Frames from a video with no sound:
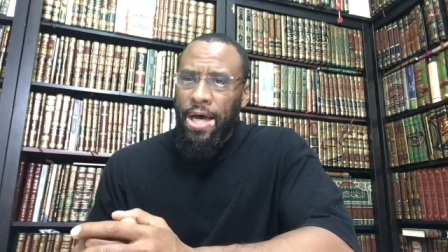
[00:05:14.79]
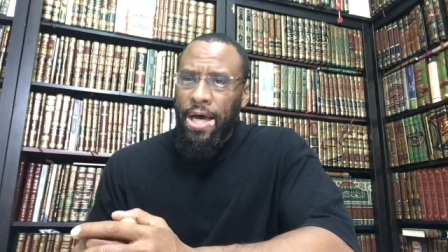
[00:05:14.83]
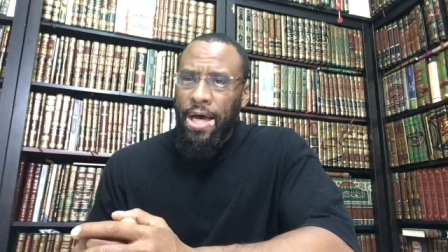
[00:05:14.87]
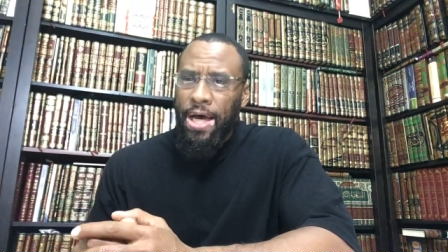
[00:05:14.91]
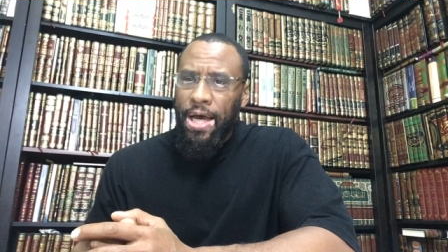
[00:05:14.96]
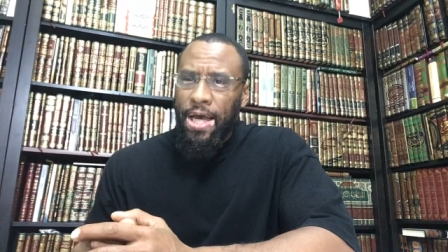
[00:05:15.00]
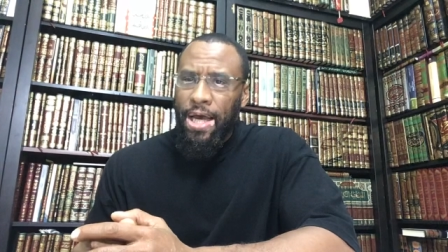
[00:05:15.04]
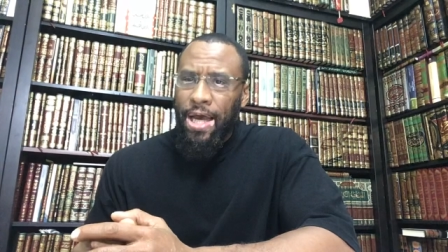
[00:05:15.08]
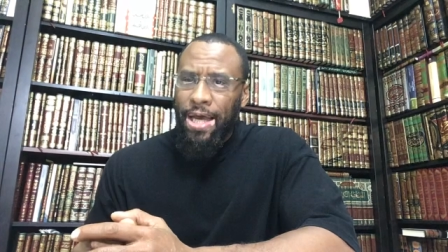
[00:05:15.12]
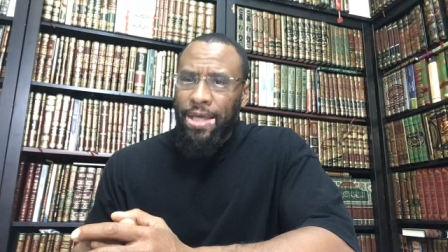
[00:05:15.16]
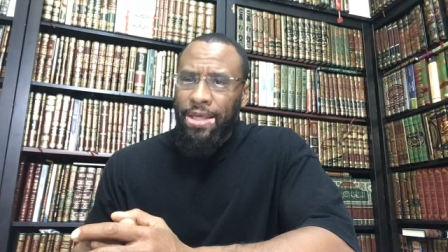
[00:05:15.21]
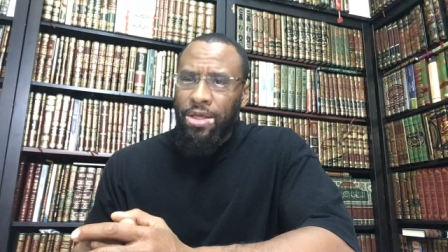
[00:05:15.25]

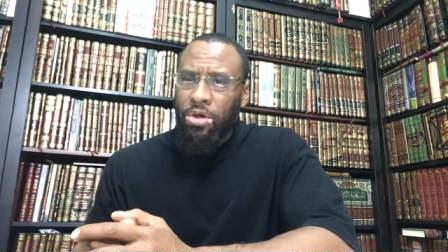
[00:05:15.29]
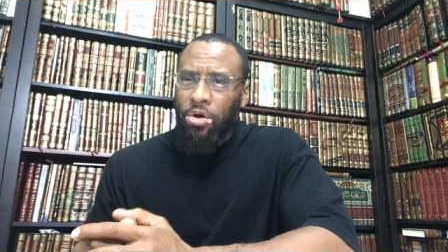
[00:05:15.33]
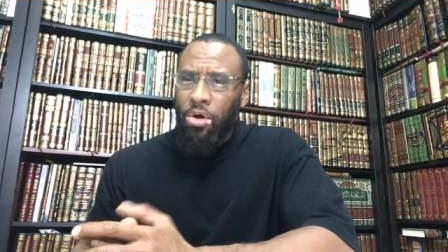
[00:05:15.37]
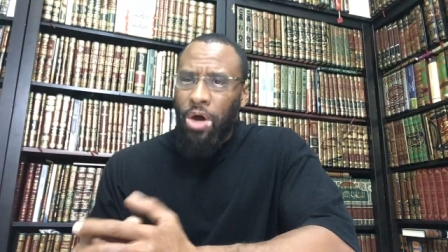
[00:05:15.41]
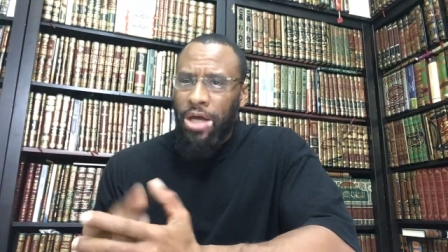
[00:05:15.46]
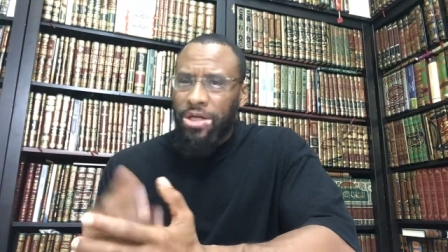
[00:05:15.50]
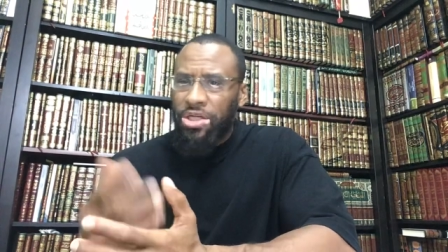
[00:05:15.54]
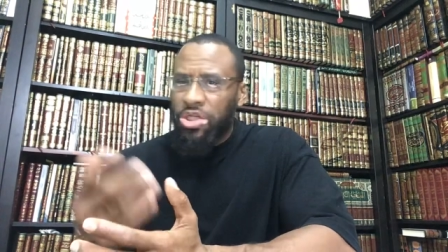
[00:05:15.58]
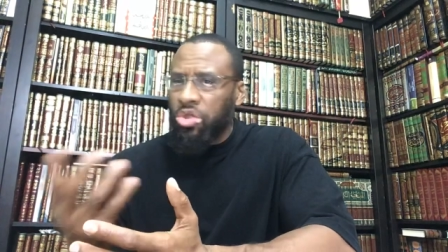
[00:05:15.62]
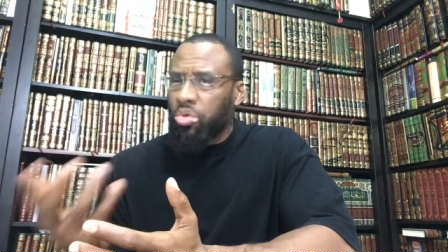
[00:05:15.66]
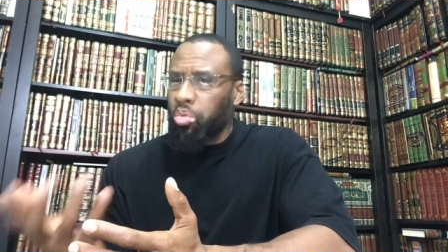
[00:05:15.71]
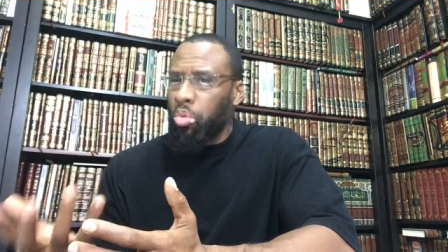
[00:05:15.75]
Uh, you
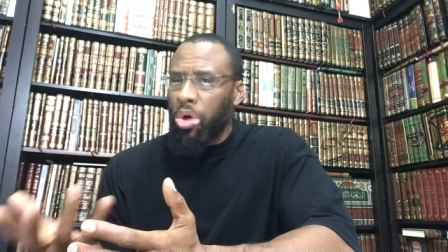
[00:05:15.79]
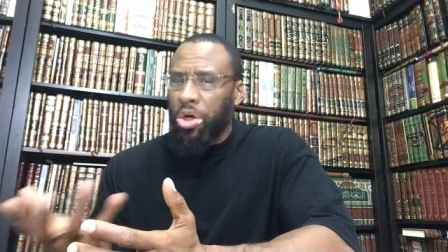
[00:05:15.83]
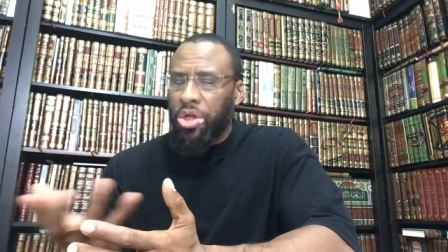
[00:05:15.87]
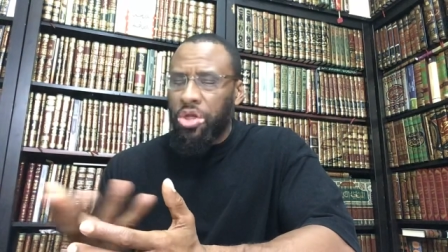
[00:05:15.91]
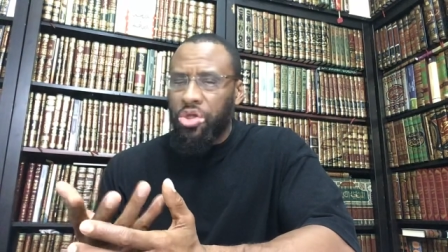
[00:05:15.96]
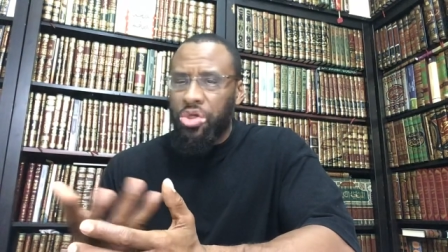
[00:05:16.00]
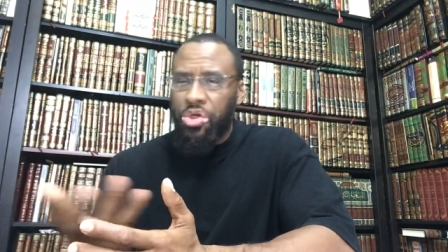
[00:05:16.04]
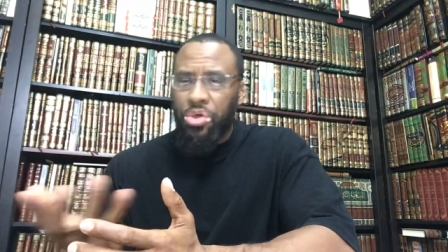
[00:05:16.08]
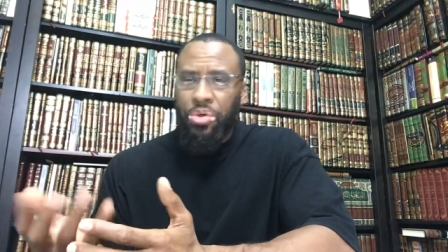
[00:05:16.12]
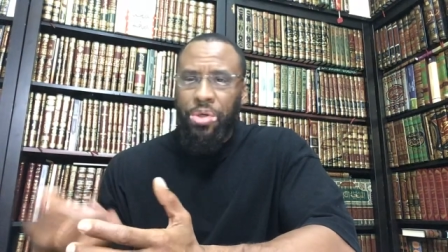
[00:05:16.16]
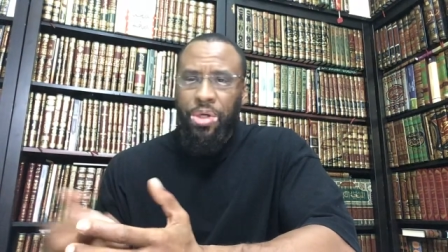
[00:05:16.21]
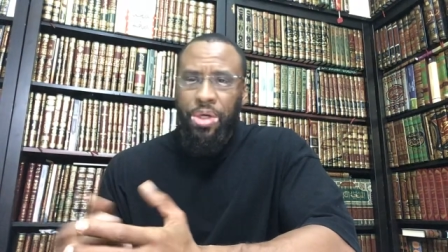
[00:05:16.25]
know, I just
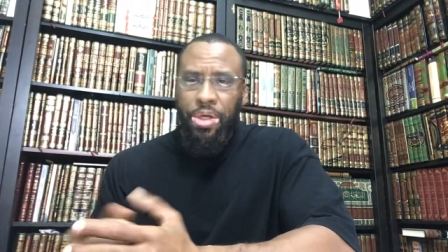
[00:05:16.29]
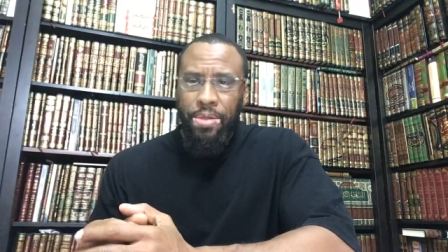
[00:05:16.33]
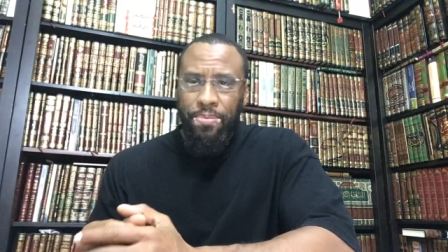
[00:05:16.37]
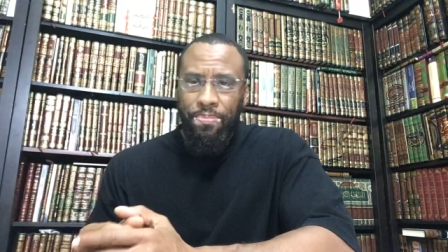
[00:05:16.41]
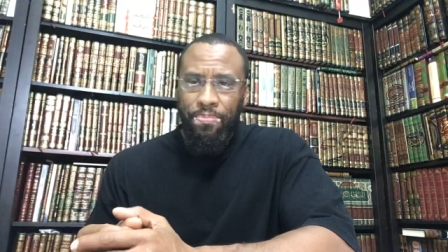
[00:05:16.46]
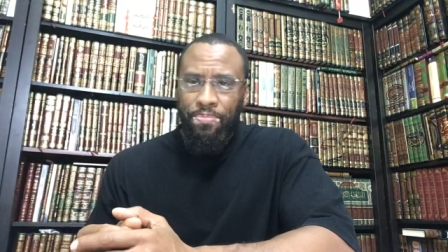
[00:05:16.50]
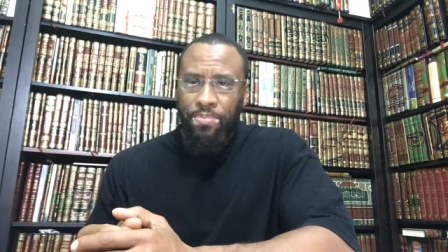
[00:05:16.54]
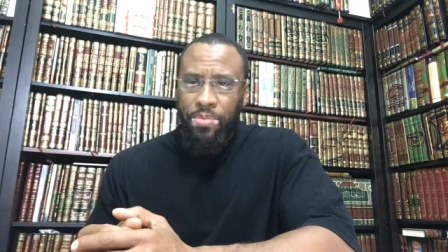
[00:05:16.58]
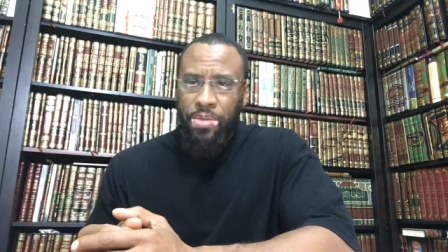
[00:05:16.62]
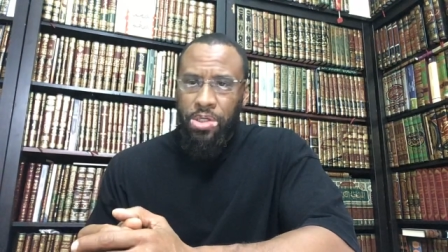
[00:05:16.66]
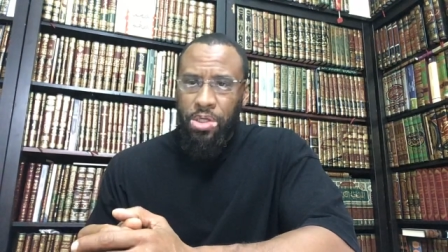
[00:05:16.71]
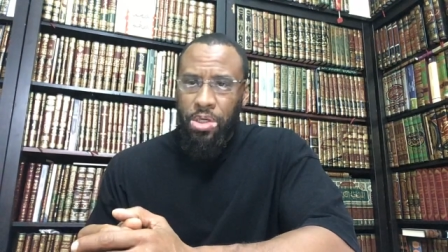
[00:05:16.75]
wanted you
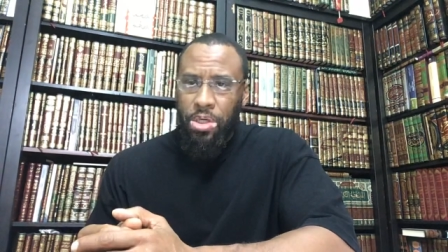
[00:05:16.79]
to,